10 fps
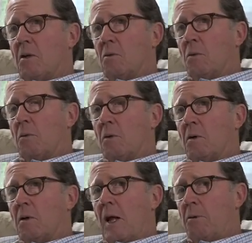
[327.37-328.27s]
we were
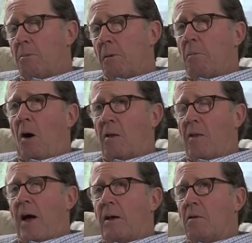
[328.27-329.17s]
glad to be part of
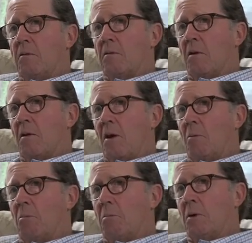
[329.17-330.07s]
that and
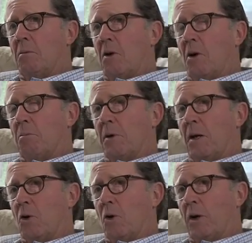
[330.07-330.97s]
help get her
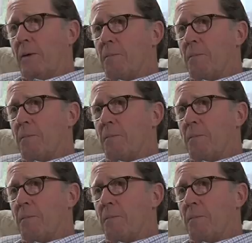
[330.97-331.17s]
going.